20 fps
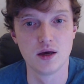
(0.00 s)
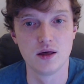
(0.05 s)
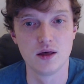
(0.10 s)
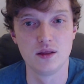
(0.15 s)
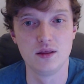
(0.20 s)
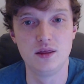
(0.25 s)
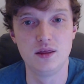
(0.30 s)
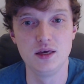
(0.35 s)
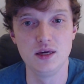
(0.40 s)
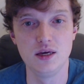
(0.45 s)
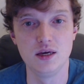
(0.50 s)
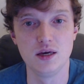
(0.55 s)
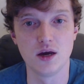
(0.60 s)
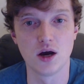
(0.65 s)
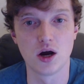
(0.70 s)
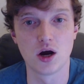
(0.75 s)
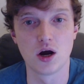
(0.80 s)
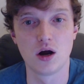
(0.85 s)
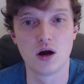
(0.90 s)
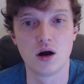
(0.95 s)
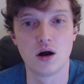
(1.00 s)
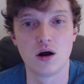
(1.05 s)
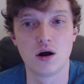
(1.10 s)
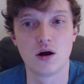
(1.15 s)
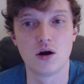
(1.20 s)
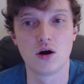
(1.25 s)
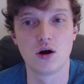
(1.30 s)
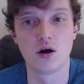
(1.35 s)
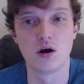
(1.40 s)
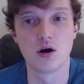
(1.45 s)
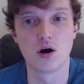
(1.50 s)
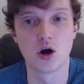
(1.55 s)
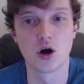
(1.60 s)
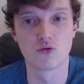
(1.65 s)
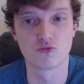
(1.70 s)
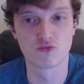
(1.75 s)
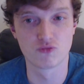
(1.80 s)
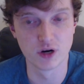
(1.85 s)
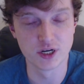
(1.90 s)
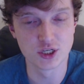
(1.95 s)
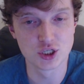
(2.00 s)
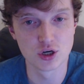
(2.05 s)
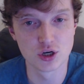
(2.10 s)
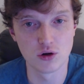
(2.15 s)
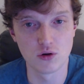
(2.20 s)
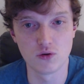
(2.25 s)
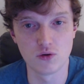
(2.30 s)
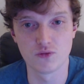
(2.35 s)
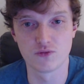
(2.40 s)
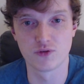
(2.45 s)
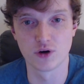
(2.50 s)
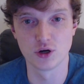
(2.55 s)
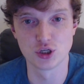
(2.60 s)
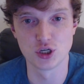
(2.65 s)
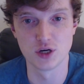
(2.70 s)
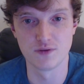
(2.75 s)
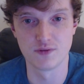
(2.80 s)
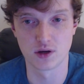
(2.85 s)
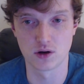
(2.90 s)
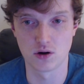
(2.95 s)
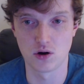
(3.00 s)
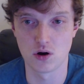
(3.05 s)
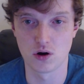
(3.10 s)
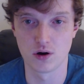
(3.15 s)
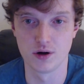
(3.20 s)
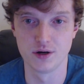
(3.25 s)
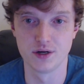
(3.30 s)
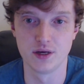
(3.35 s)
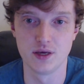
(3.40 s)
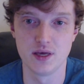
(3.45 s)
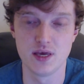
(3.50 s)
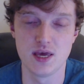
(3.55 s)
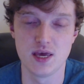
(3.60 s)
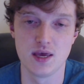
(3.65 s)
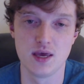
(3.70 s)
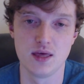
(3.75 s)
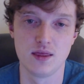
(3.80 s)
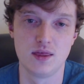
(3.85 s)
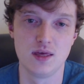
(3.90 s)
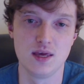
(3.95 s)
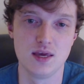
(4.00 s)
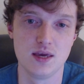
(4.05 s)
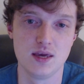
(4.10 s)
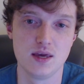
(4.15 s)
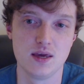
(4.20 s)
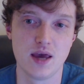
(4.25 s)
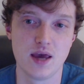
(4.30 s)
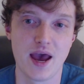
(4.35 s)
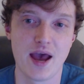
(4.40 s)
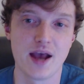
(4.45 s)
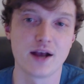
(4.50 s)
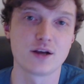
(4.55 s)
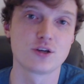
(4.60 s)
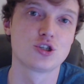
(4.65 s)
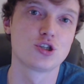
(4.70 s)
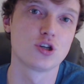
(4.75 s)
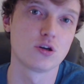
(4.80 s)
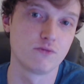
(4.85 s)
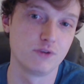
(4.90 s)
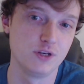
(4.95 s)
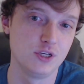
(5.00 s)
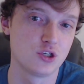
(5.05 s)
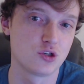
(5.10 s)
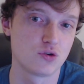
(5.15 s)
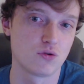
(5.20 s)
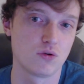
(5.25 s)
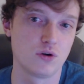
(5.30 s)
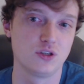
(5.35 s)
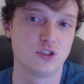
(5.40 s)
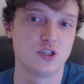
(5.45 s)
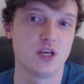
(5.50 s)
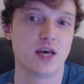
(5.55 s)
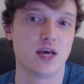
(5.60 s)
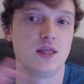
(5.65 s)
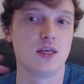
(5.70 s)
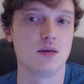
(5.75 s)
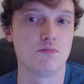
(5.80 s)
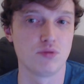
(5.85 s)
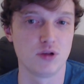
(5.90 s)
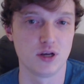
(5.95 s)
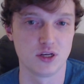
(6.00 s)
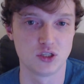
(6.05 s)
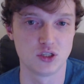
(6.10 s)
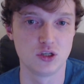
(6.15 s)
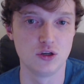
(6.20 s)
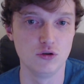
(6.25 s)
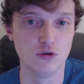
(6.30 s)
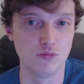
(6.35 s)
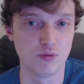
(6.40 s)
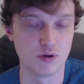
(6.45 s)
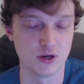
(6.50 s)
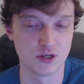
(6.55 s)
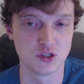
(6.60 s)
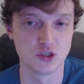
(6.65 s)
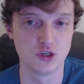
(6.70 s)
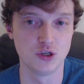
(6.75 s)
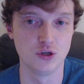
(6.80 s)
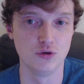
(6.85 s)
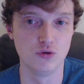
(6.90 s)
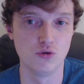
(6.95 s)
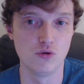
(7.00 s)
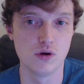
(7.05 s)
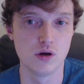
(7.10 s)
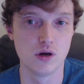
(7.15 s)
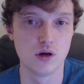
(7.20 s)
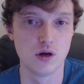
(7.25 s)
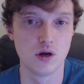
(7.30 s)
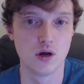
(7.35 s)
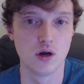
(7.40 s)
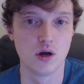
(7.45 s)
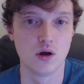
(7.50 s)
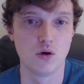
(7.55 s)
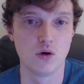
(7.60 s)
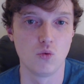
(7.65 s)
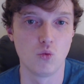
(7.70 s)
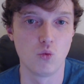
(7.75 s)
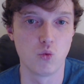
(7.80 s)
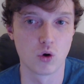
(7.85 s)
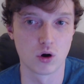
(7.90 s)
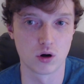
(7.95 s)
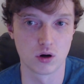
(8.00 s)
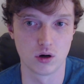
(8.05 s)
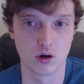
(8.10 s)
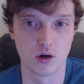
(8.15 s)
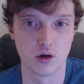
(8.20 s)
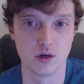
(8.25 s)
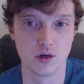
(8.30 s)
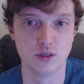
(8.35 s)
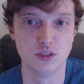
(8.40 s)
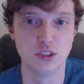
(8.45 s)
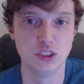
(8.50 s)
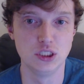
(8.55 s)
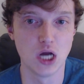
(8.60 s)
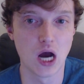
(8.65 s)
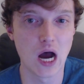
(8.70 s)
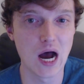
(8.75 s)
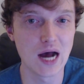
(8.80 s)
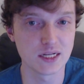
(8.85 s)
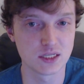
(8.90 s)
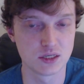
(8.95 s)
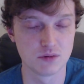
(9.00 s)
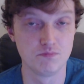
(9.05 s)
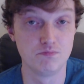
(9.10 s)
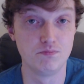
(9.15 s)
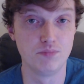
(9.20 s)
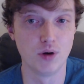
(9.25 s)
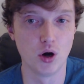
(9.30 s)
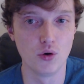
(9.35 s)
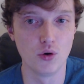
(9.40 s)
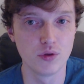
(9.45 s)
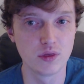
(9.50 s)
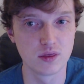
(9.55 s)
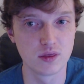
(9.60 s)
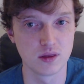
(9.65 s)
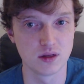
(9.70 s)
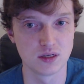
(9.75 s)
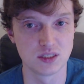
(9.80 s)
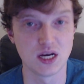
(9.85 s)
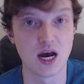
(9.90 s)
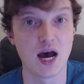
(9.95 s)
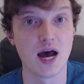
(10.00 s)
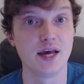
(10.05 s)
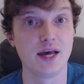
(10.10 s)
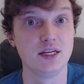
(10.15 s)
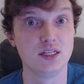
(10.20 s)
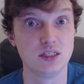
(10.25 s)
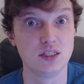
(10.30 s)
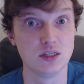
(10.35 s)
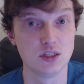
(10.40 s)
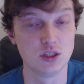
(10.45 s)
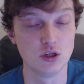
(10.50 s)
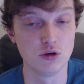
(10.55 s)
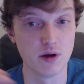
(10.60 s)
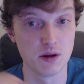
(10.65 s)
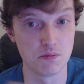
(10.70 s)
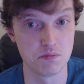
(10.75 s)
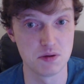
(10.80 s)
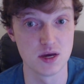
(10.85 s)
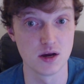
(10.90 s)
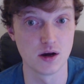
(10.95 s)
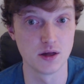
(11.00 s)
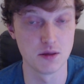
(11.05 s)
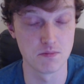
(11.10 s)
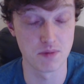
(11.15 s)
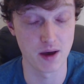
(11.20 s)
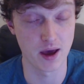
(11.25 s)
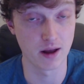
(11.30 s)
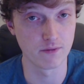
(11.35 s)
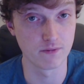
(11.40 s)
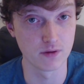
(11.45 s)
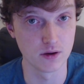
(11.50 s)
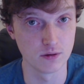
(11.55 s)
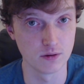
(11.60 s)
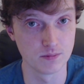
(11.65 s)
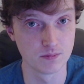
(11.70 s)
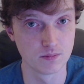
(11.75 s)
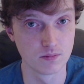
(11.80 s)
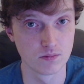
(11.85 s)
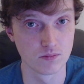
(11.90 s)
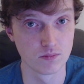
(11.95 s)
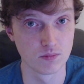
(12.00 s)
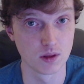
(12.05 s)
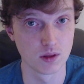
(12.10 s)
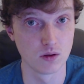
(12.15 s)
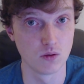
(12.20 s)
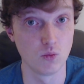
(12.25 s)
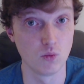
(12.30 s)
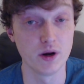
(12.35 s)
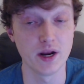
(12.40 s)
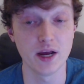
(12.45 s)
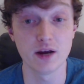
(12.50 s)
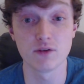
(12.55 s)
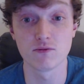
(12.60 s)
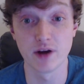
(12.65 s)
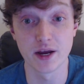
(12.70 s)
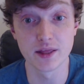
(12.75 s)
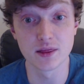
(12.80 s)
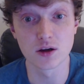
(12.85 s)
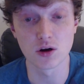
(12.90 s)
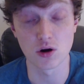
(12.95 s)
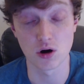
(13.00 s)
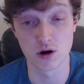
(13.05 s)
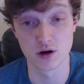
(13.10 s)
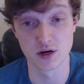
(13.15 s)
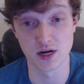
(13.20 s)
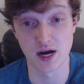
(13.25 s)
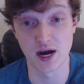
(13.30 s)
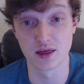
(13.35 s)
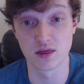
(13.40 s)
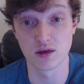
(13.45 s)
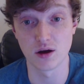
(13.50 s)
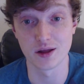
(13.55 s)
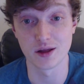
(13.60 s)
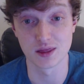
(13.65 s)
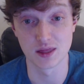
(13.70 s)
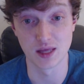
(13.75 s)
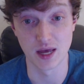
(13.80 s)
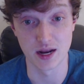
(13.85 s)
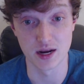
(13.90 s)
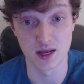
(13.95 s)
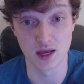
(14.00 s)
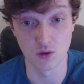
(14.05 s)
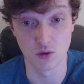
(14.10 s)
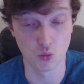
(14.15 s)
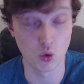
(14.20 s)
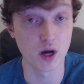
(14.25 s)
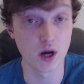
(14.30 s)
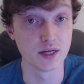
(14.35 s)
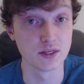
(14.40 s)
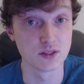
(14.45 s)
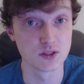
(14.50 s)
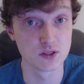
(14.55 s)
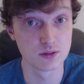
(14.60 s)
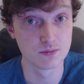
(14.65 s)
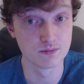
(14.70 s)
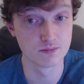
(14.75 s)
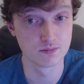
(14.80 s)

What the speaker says: The original version of the card, the extra resource and the +2/+2 were not both tied to it being on the battlefield. When I read the card, I thought that it was.